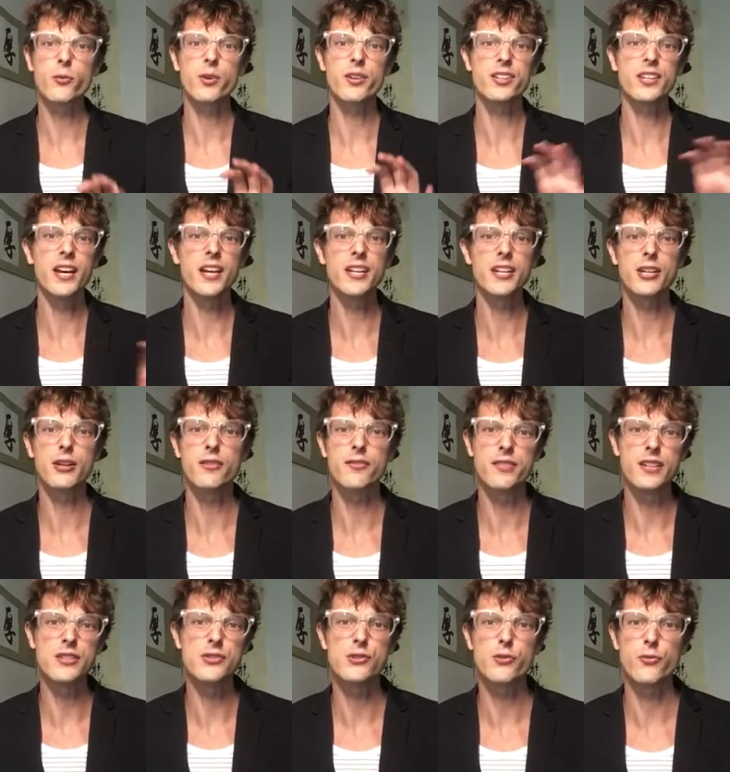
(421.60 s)
with getting your
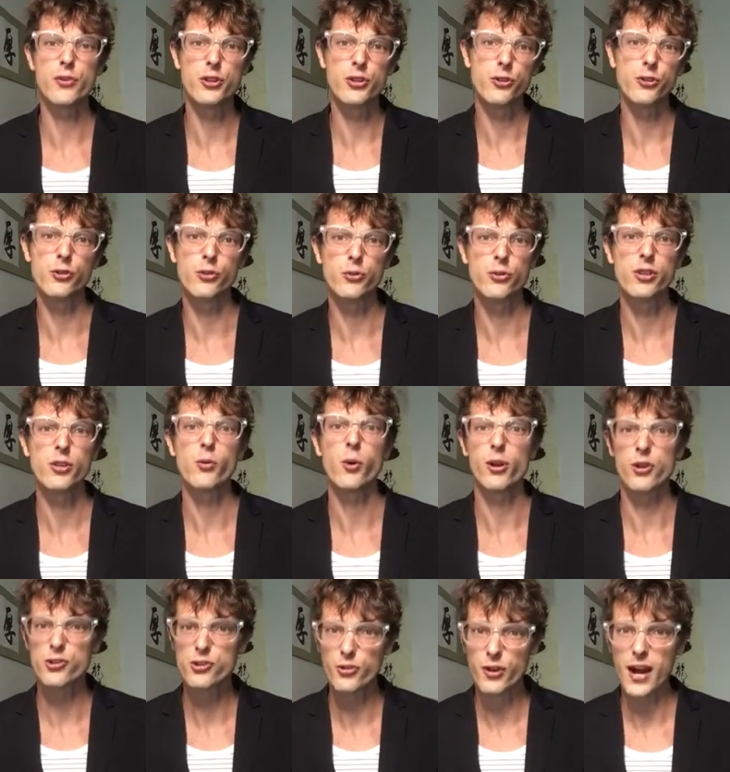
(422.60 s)
visa renewed
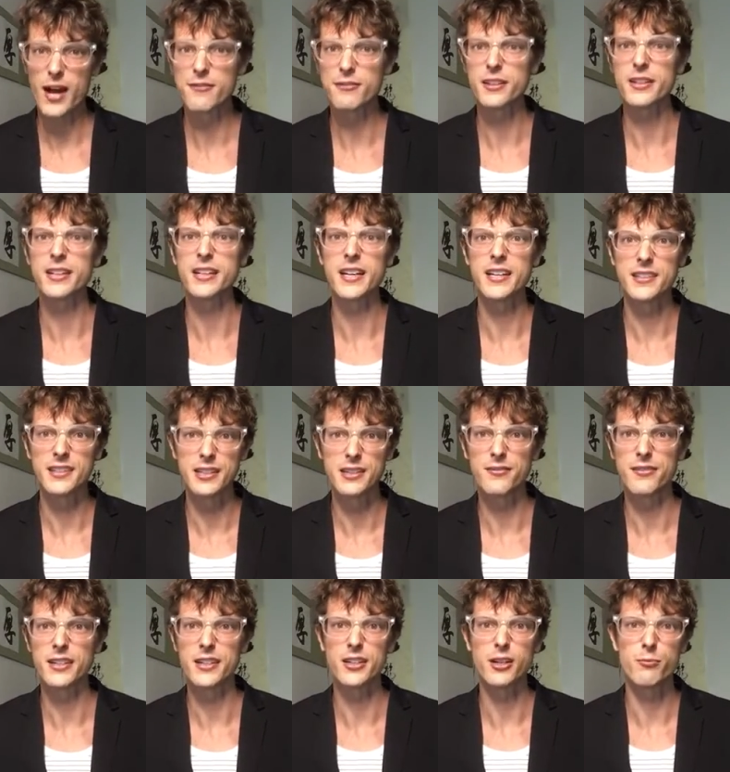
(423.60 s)
while traveling and
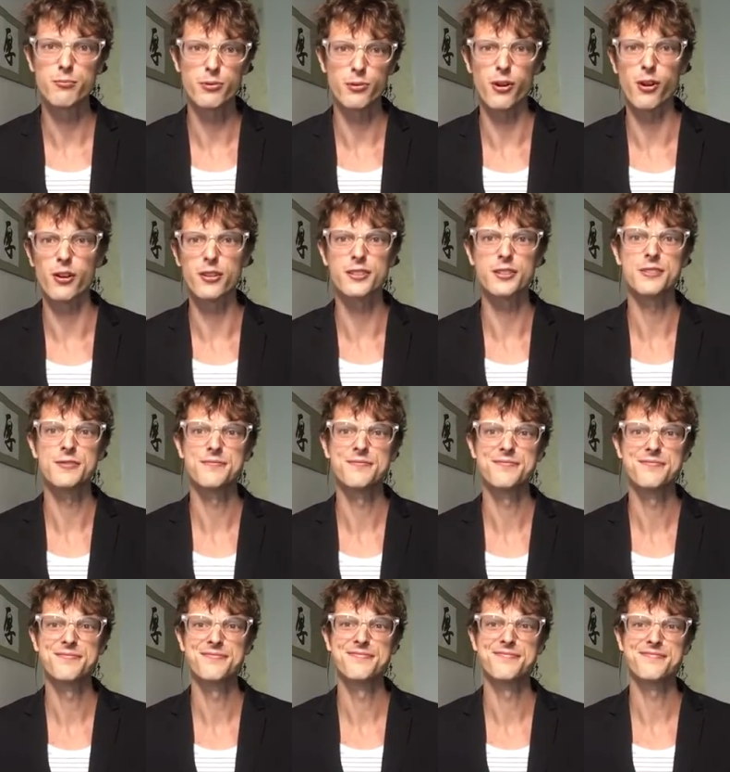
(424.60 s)
living abroad.
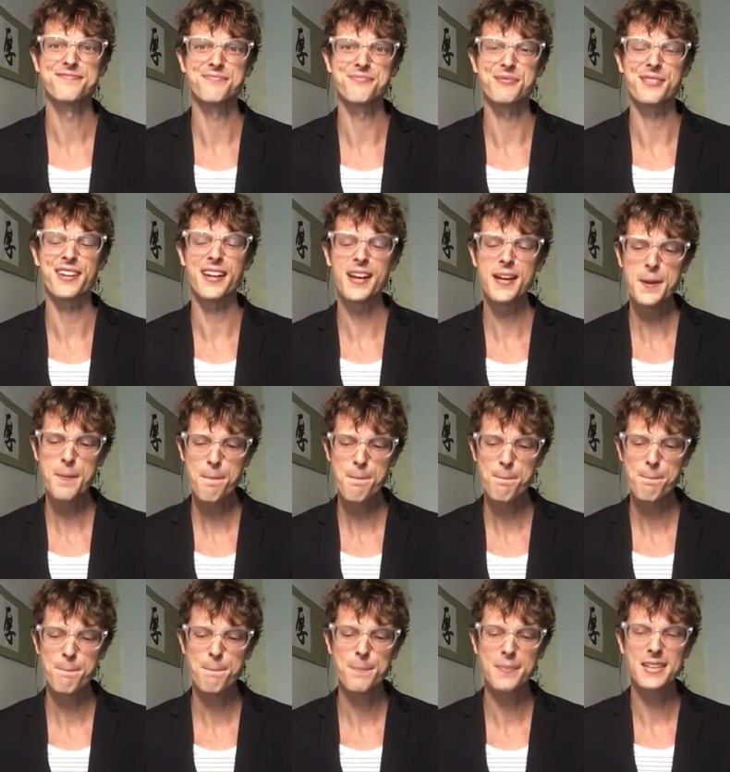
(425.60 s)
Okay?
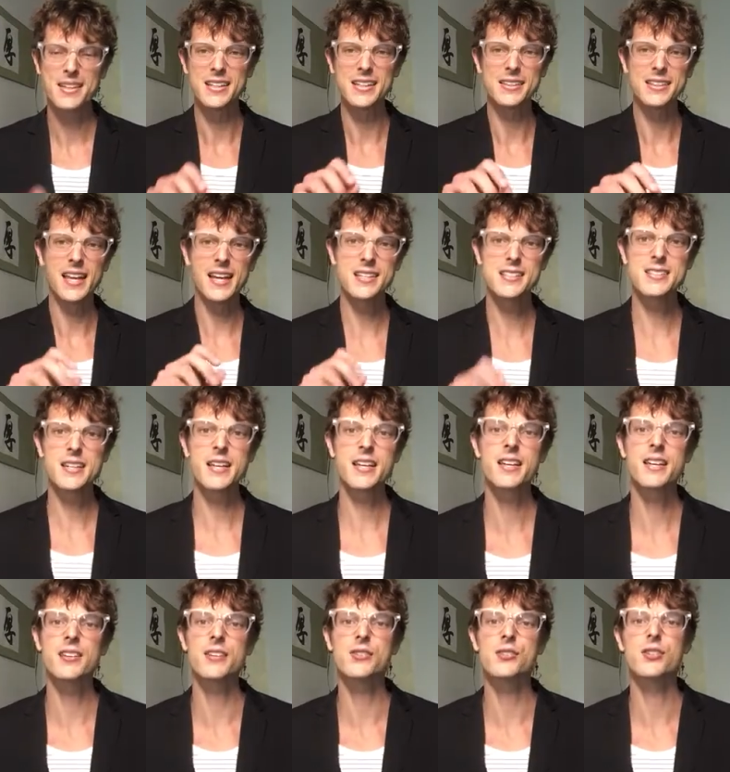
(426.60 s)
Next thing
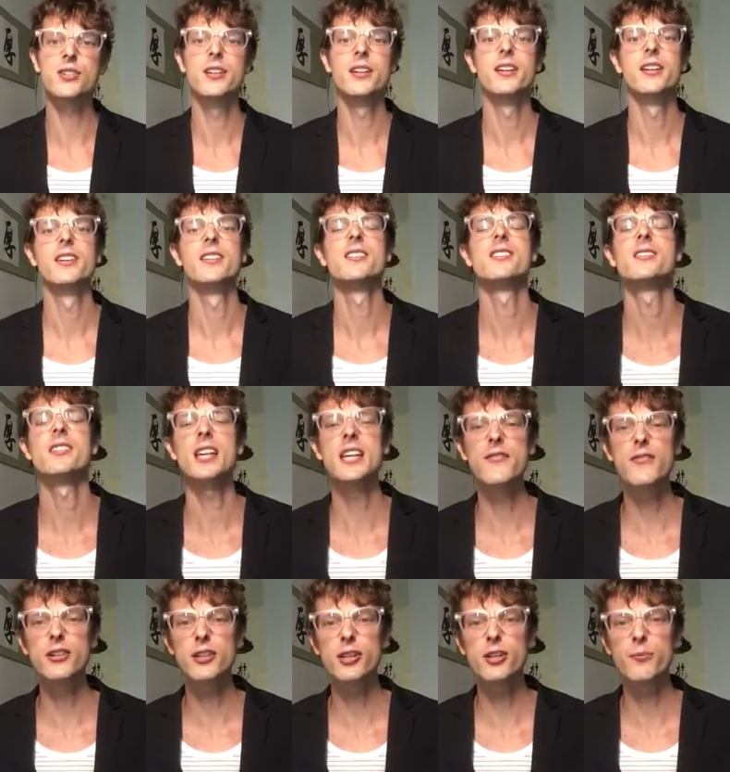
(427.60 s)
is,
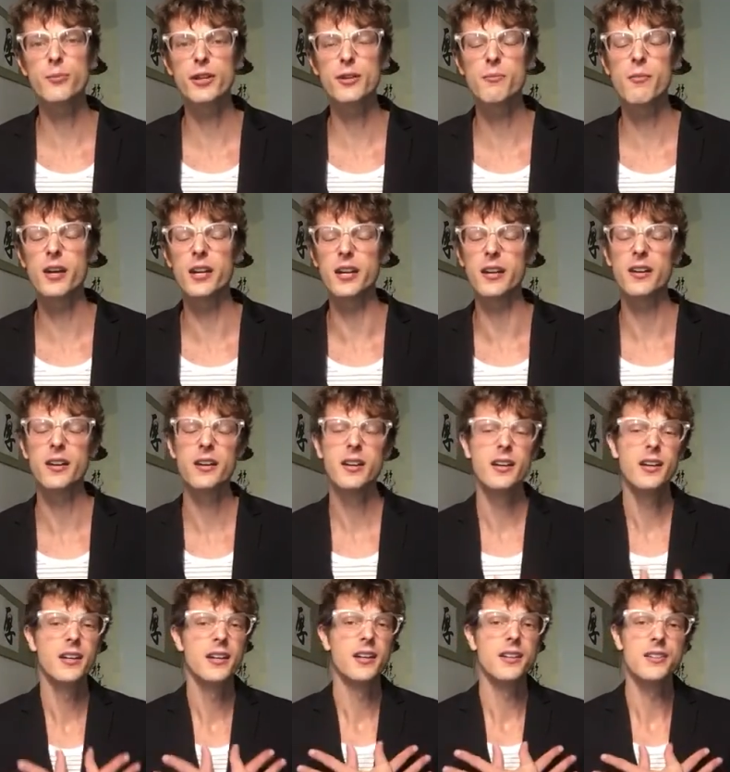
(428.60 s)
save a little bit of money.
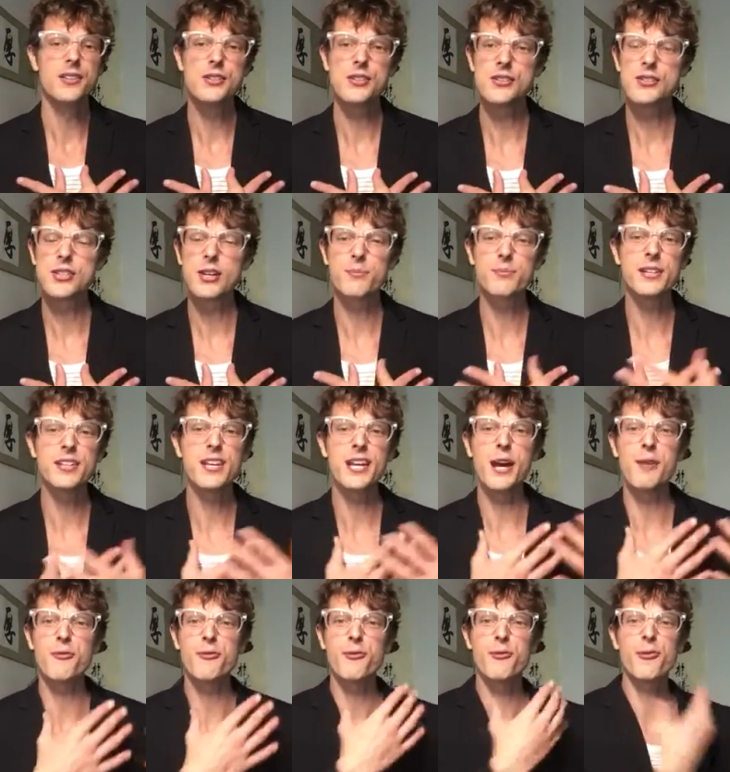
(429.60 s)
This is something
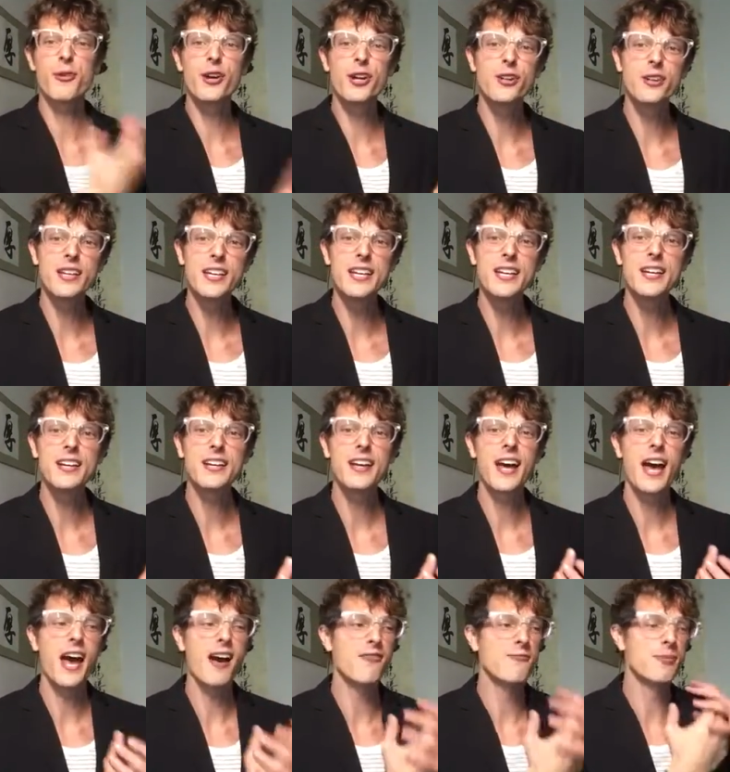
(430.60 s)
that I
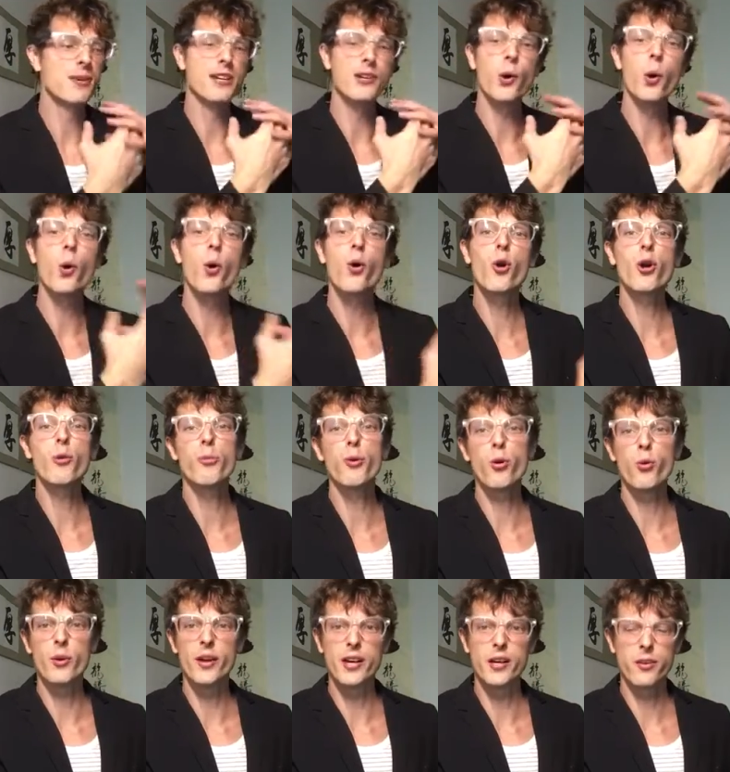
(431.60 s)
really have been
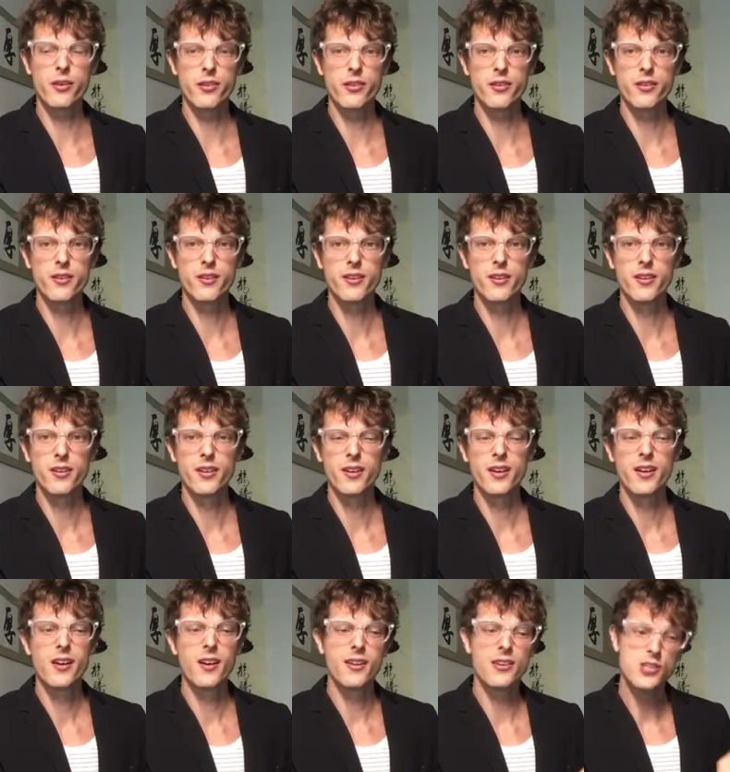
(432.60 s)
horrible with.
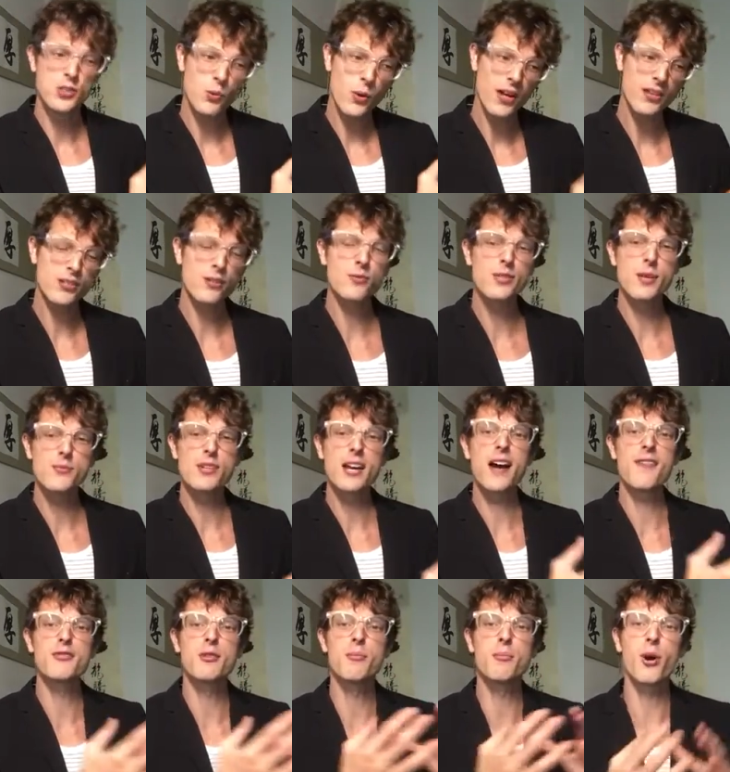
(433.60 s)
This is why sometimes
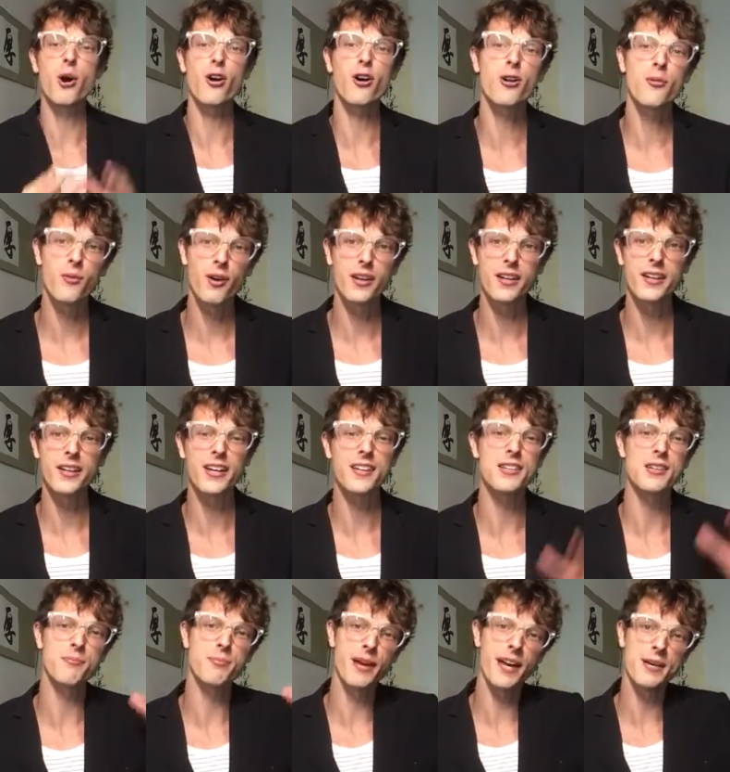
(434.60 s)
I have to borrow money
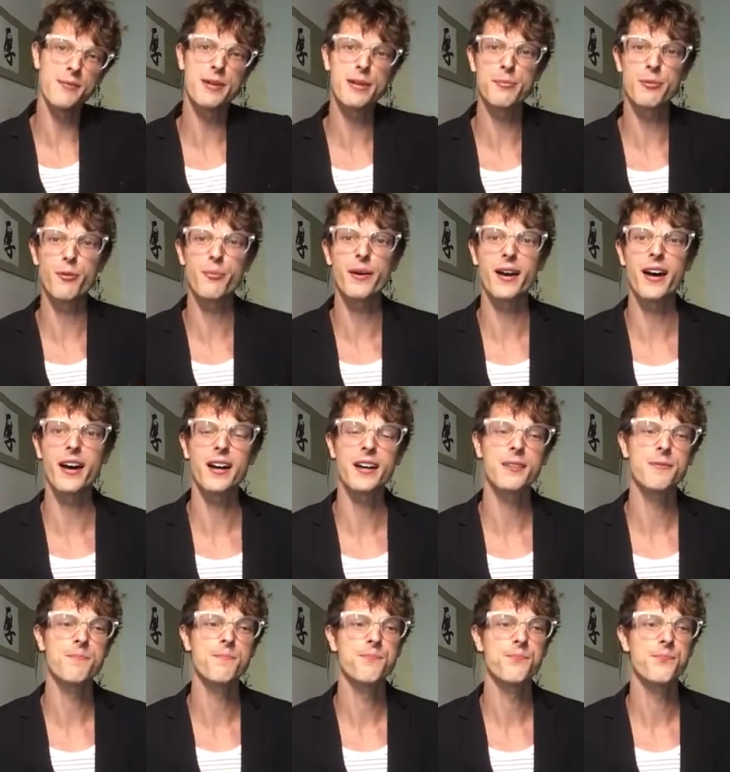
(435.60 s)
and then pay people back.